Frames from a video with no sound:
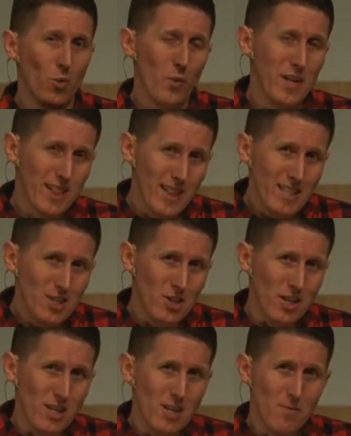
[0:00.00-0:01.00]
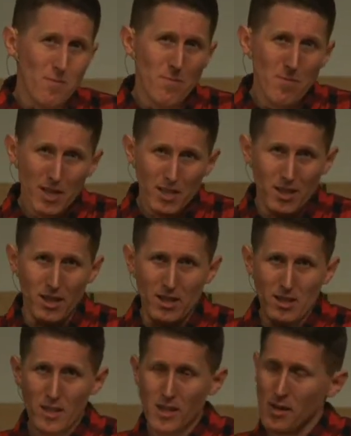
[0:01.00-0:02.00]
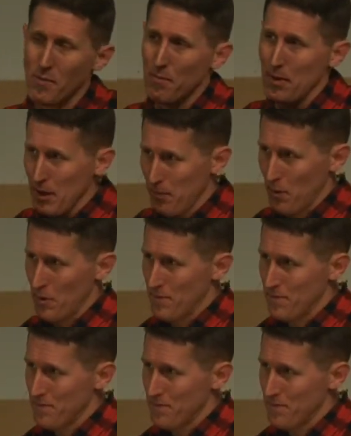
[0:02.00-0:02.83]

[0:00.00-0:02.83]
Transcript: Religion misses people.